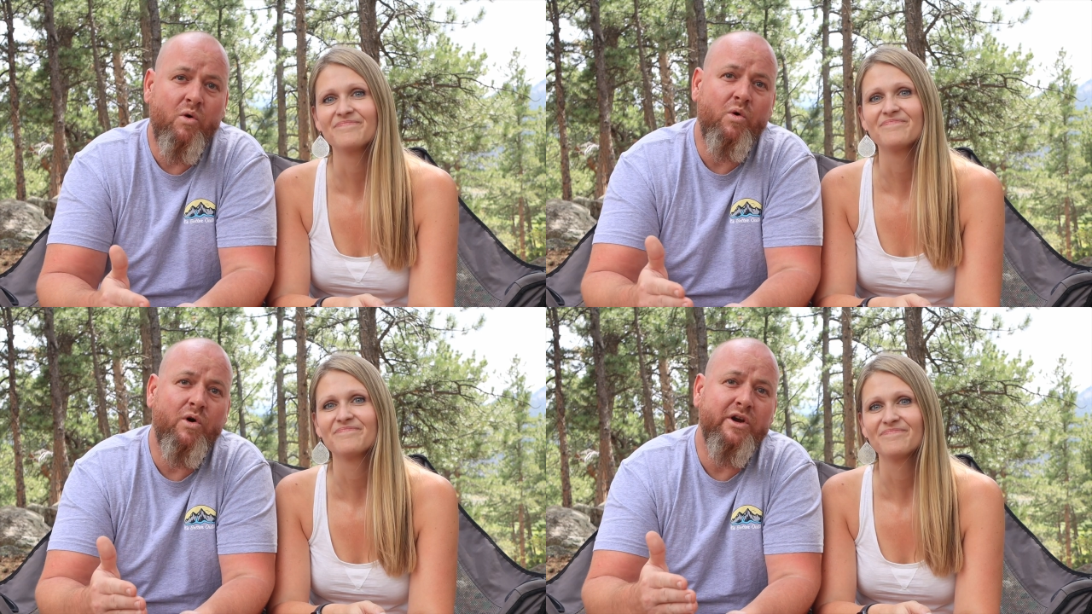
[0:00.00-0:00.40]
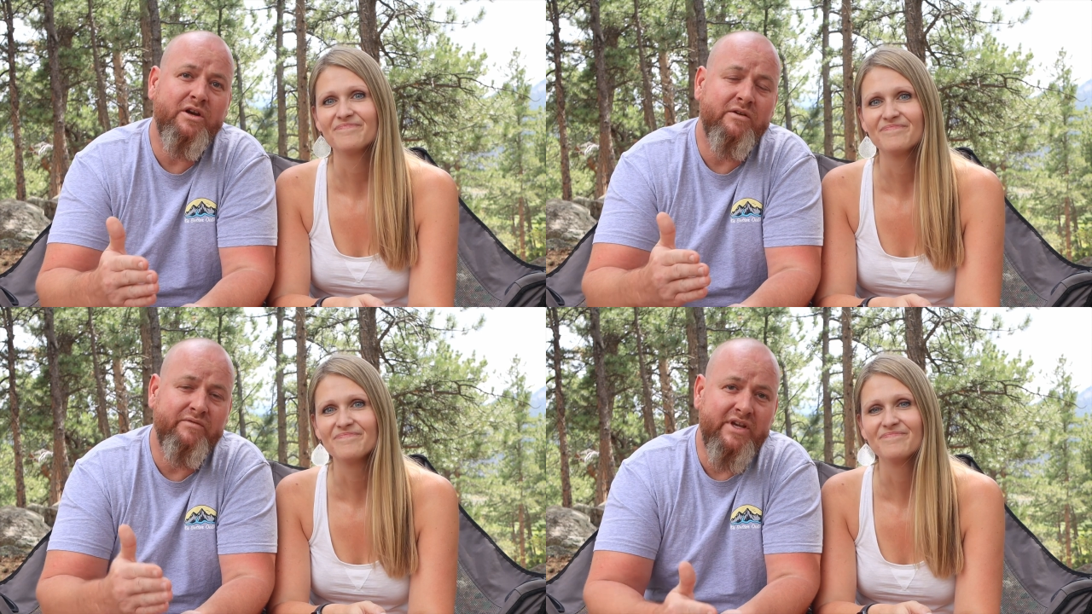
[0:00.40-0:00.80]
Speaker 1: or
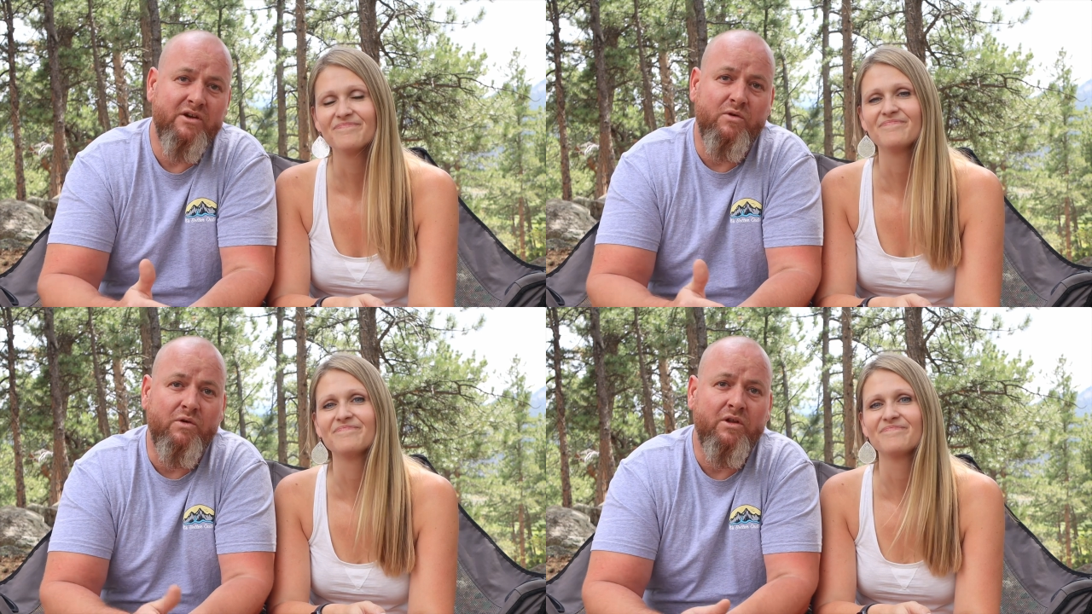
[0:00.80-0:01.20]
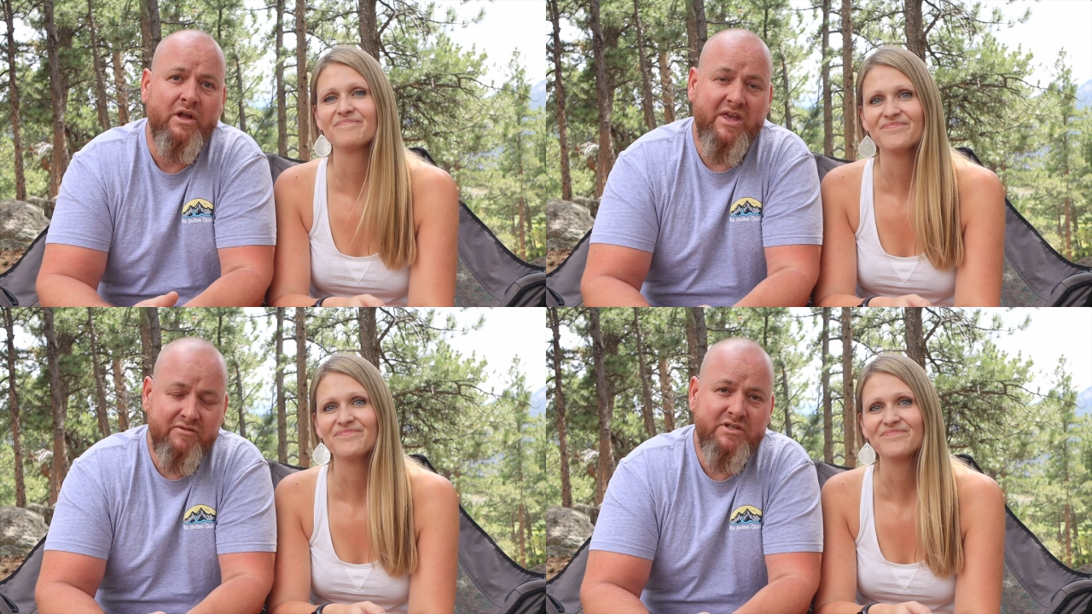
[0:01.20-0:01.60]
your vehicle.
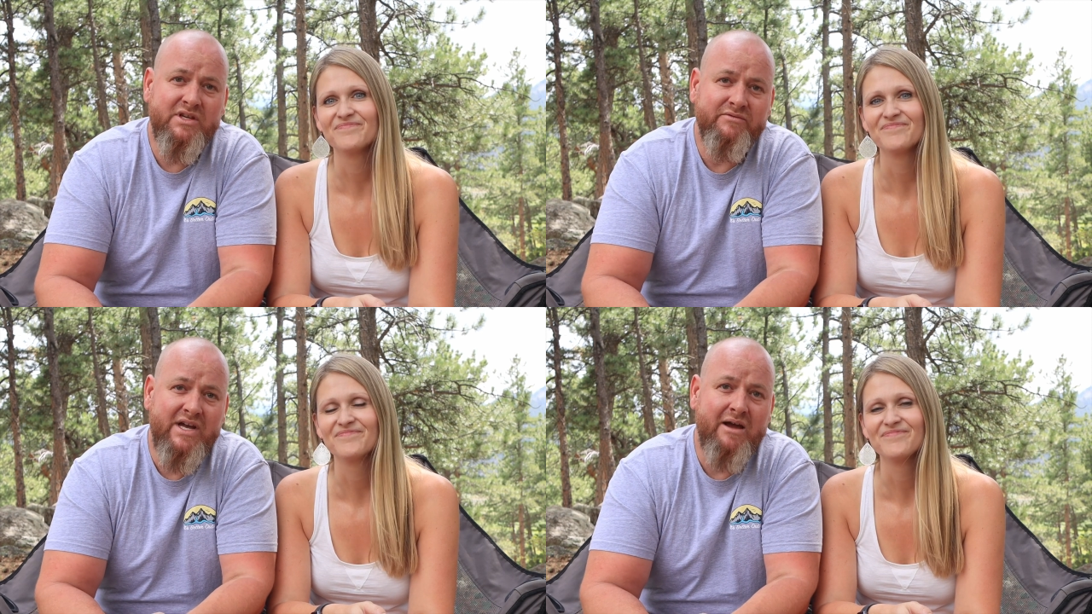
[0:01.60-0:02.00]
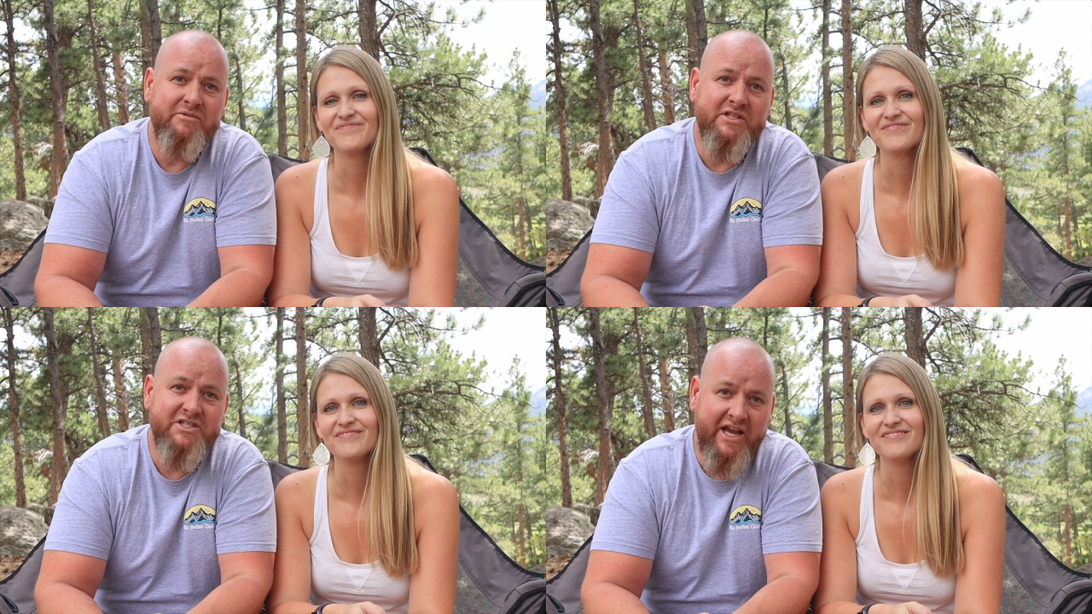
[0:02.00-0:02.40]
Give yourself
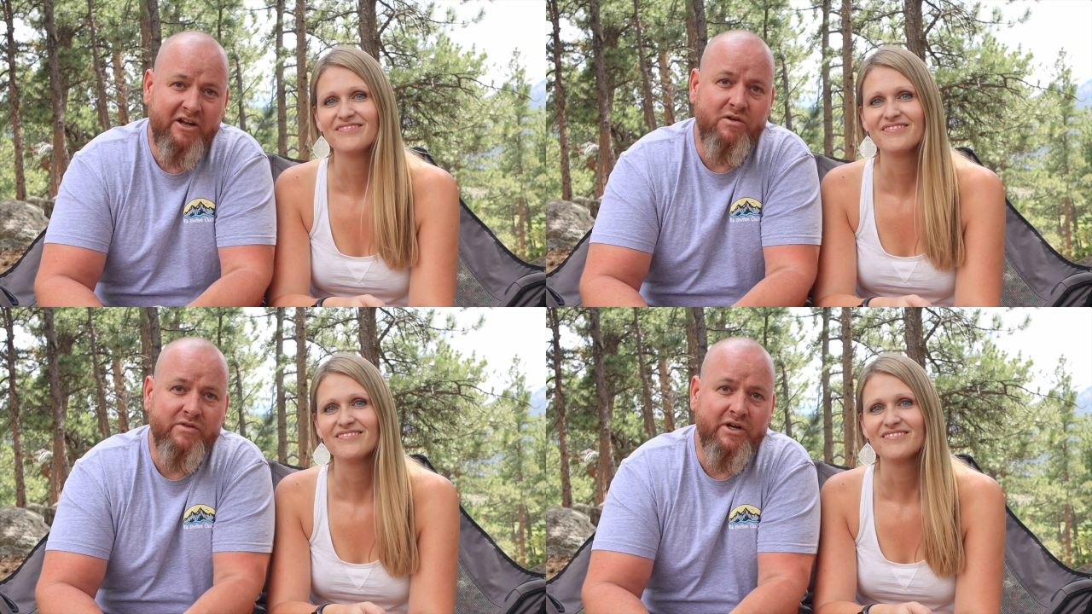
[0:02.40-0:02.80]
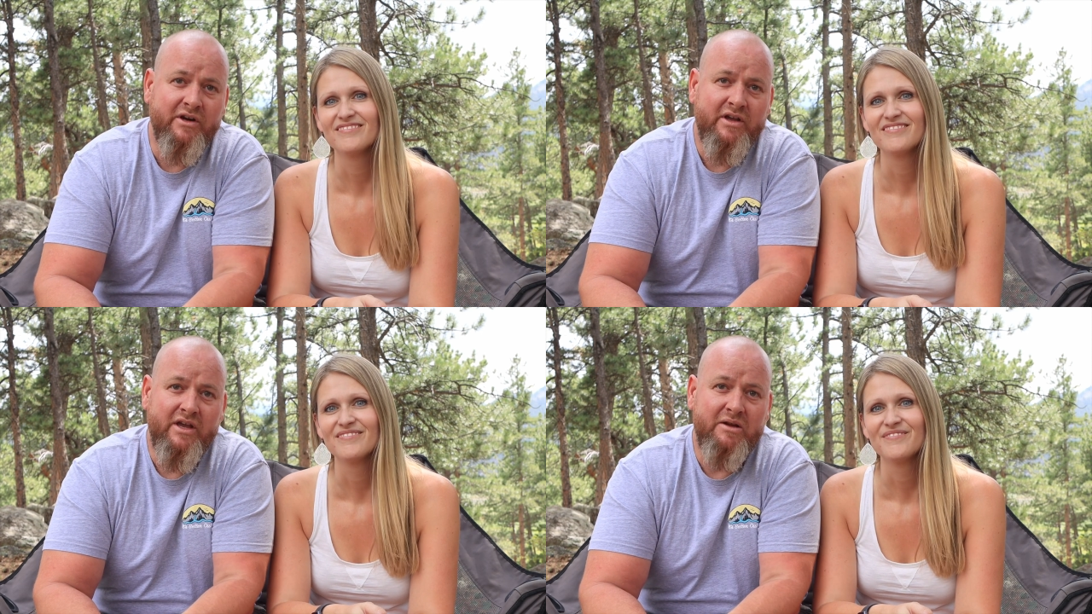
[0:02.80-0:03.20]
time to check it
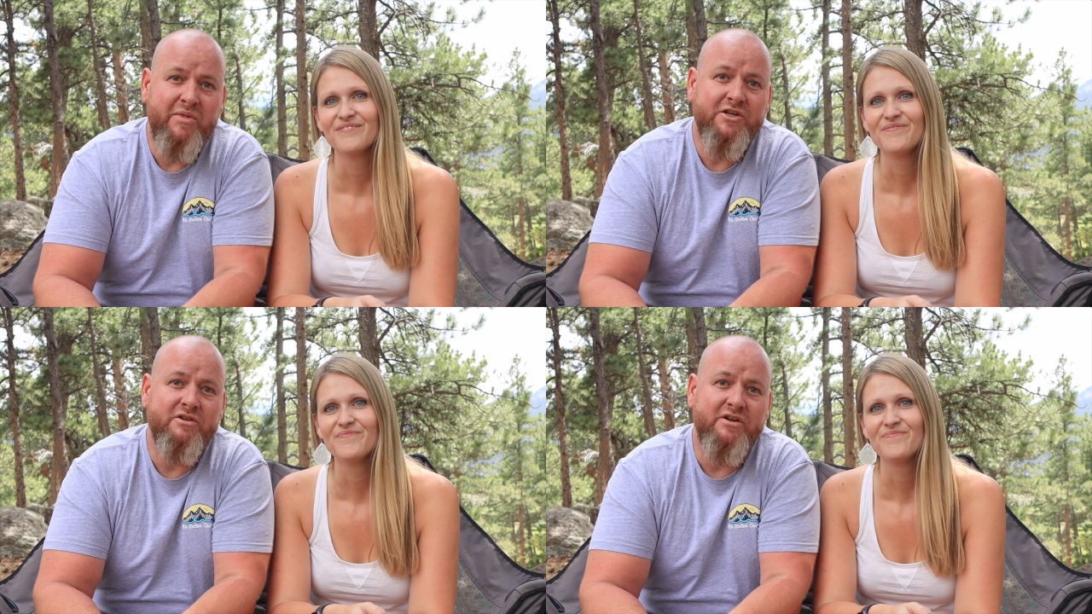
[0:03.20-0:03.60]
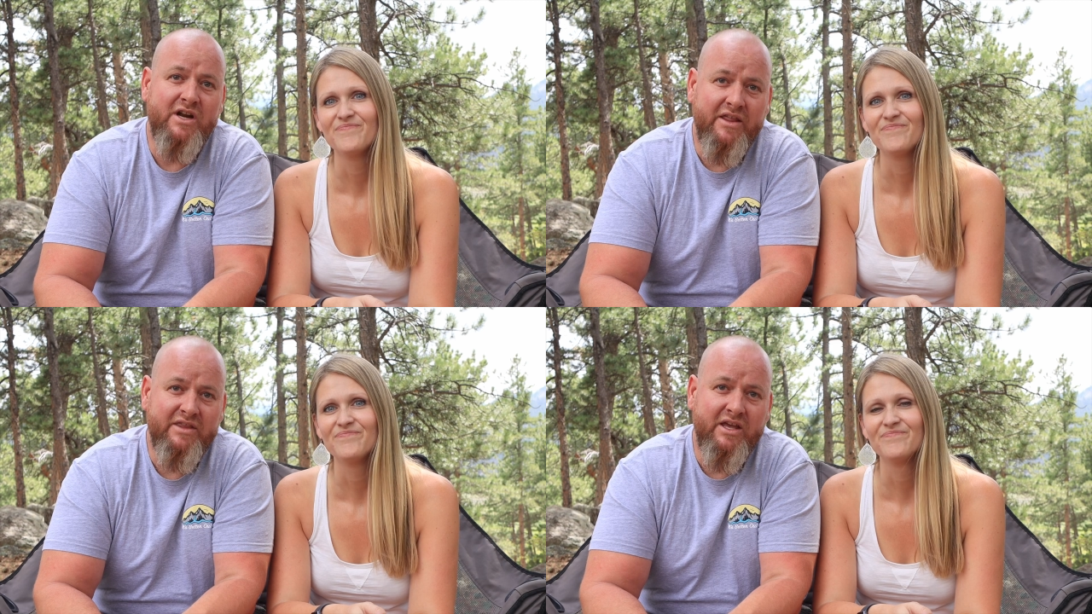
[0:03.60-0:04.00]
over and make sure
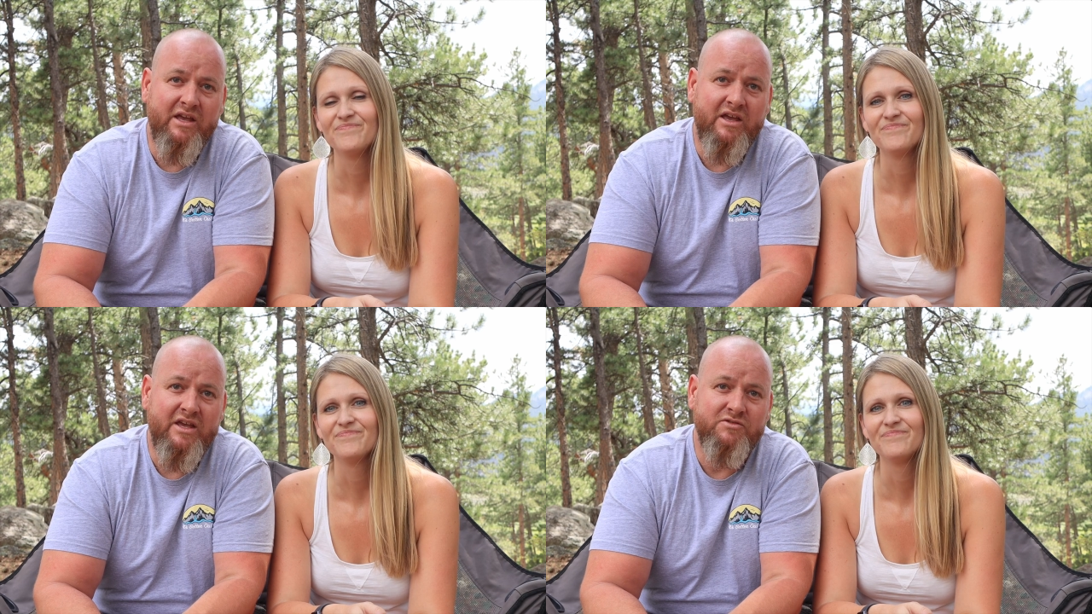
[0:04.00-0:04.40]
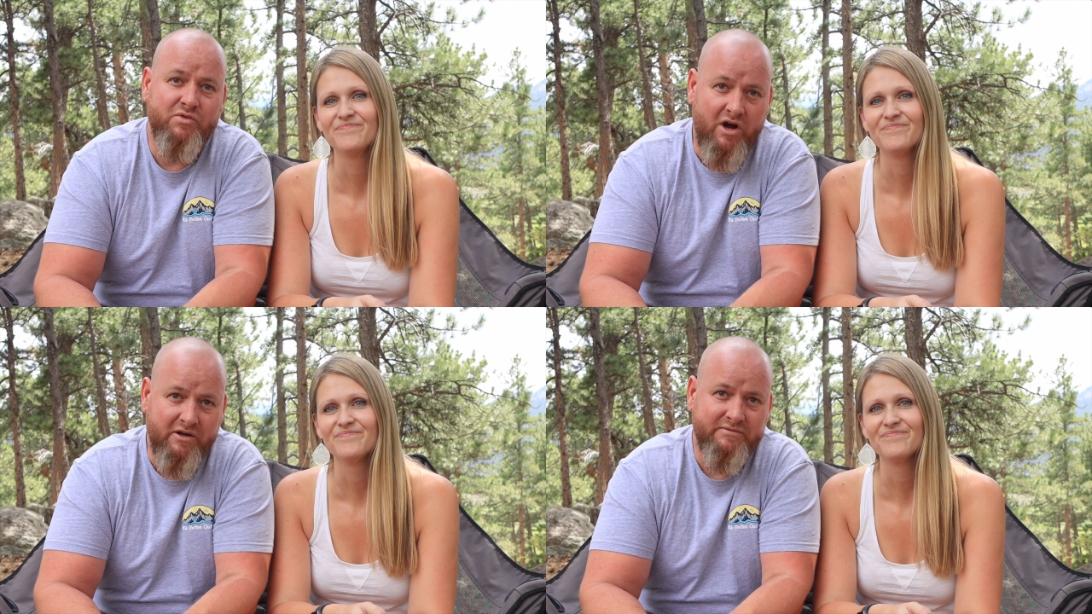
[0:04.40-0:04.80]
nothing is wrong.